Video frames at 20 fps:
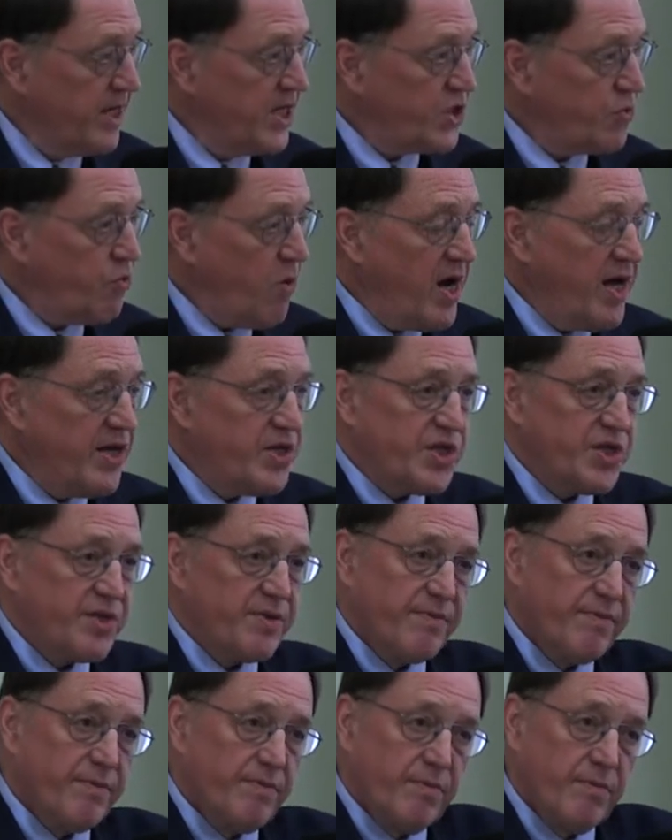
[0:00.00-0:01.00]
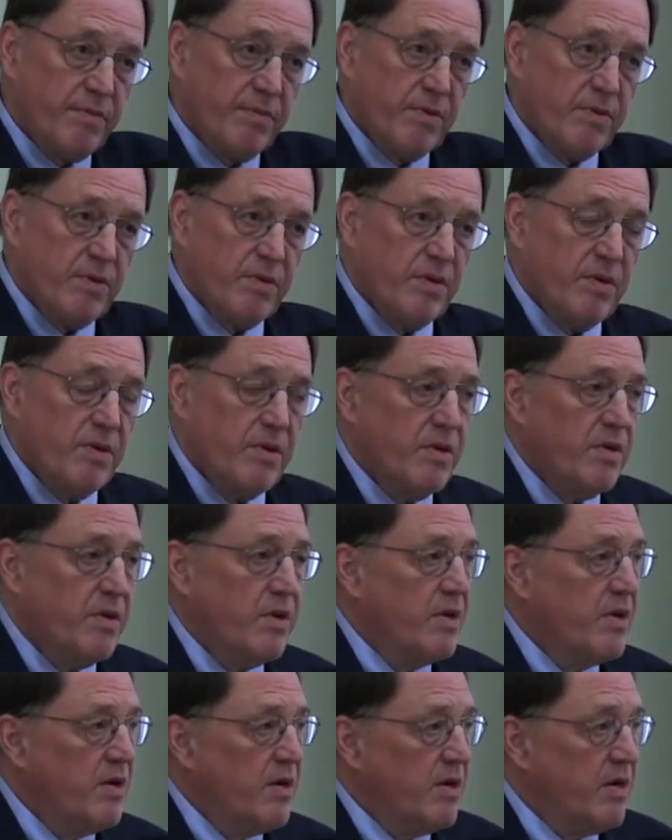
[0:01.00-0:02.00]
This was
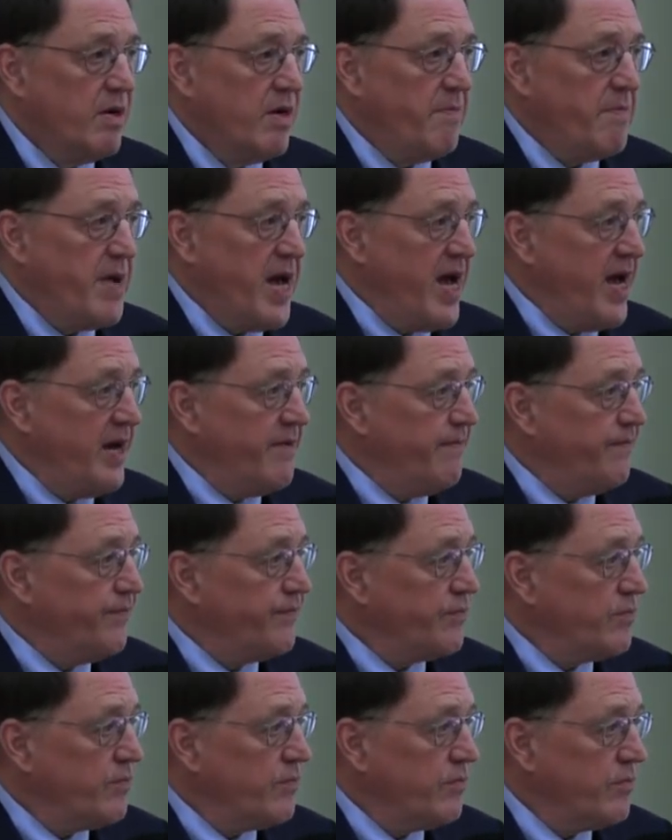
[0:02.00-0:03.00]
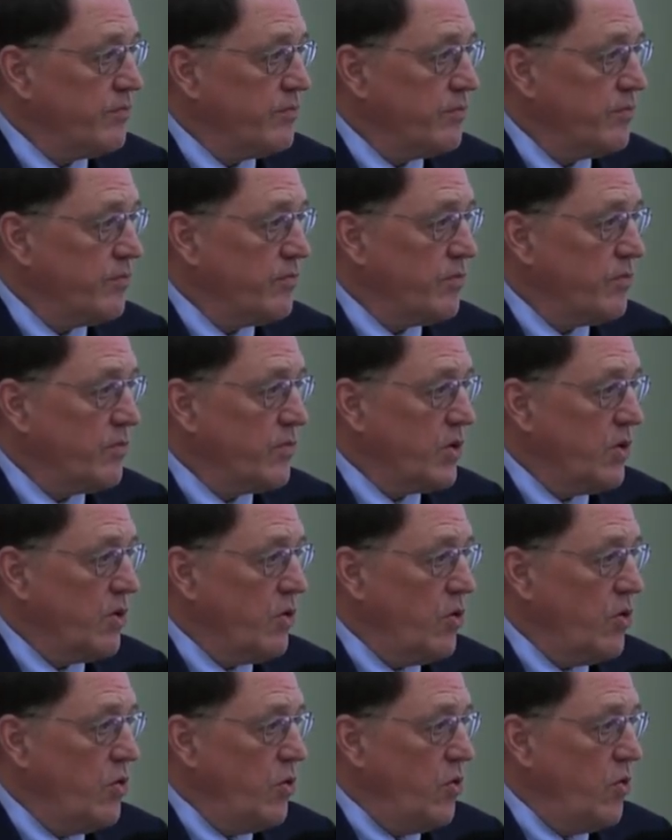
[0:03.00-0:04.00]
a man
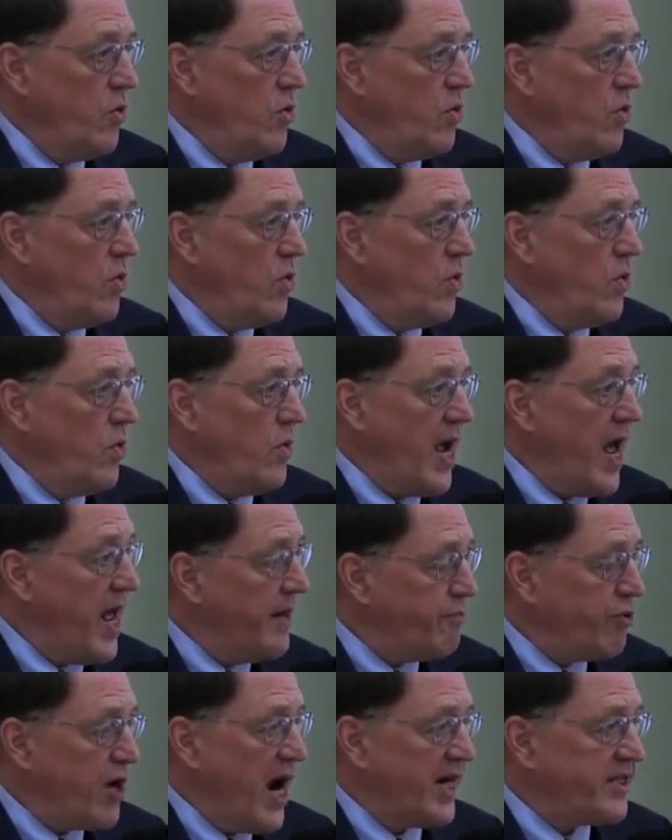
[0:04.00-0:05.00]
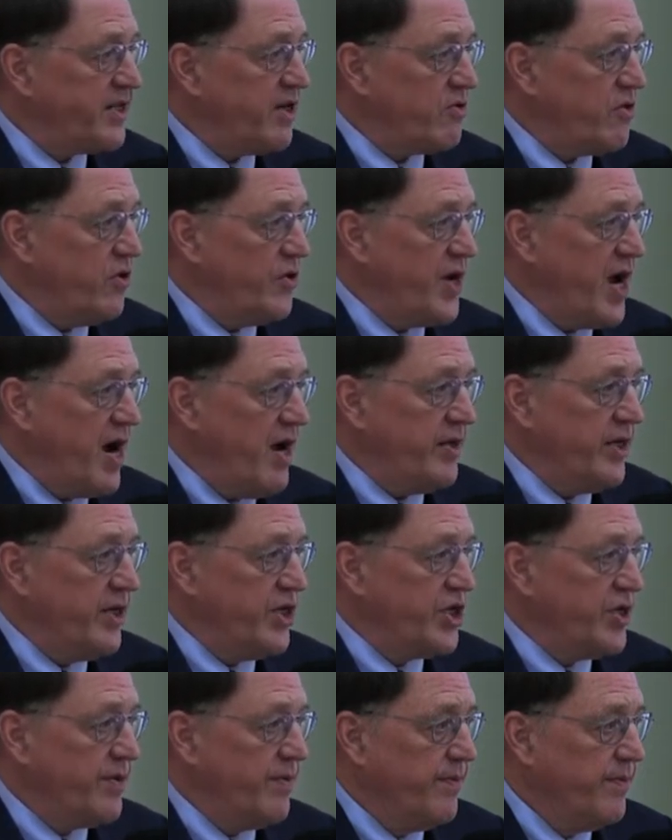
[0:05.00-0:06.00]
who had practical
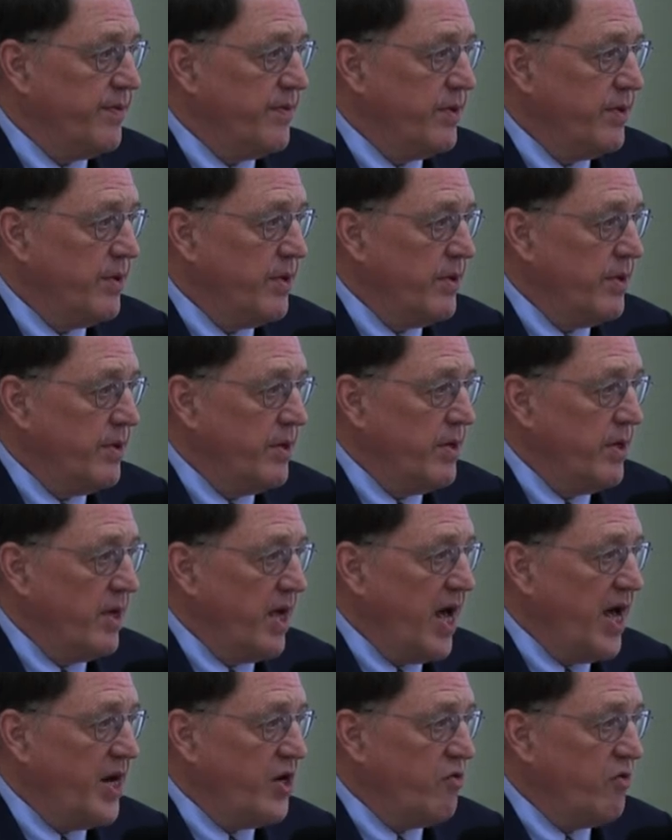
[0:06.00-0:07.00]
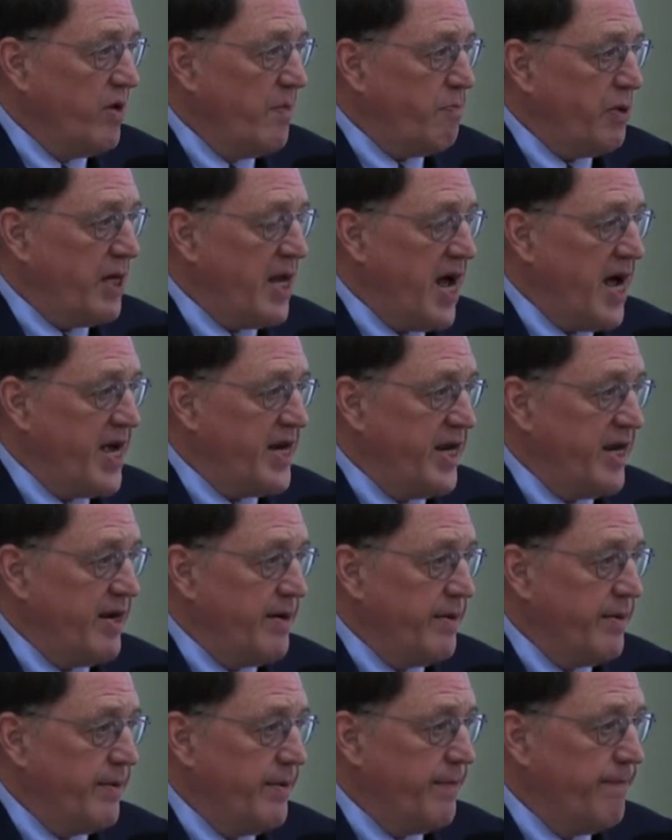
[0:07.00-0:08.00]
knowledge and who applied
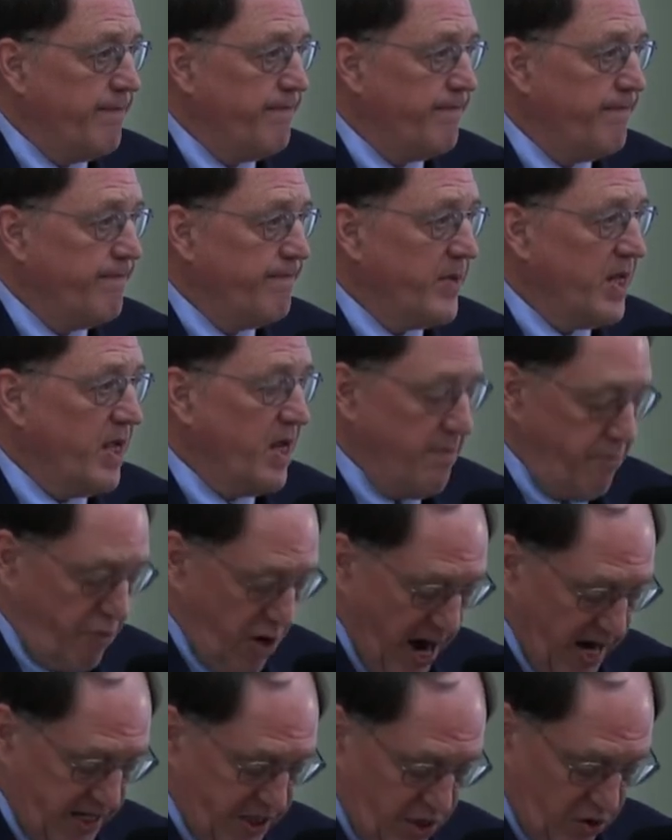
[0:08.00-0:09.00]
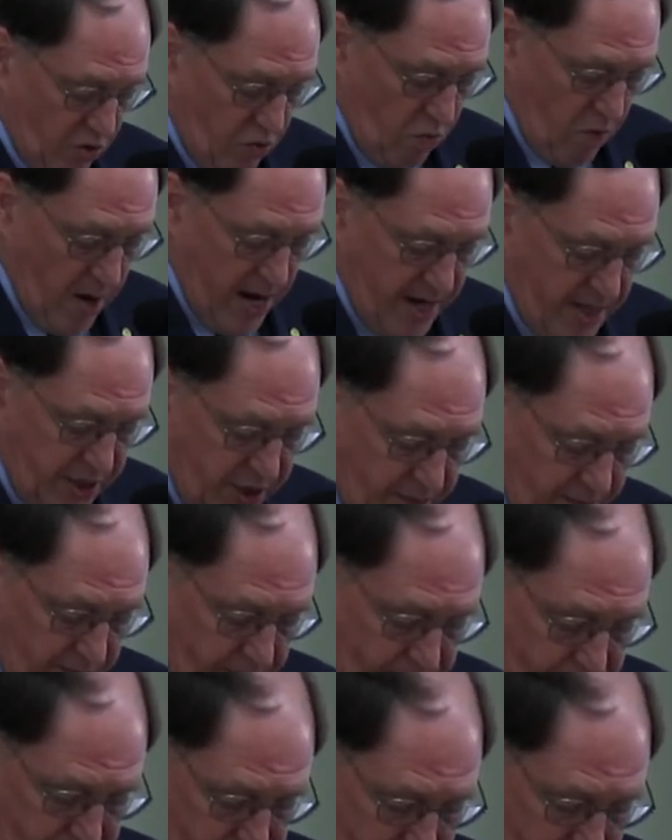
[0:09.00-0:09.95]
it in practical ways.